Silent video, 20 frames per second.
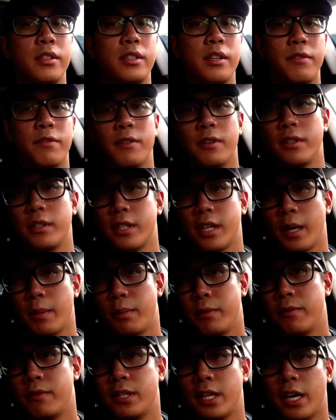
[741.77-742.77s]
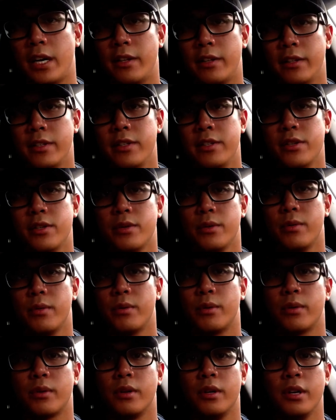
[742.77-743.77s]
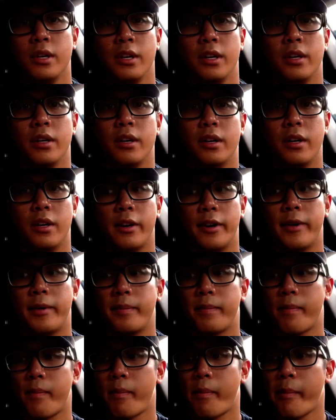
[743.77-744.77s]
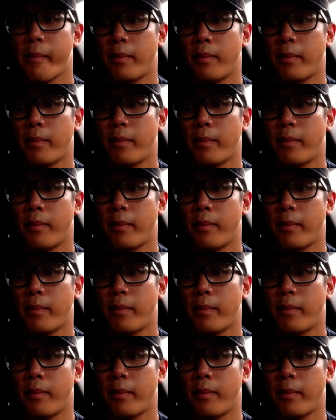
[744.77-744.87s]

different type of challenge, or um,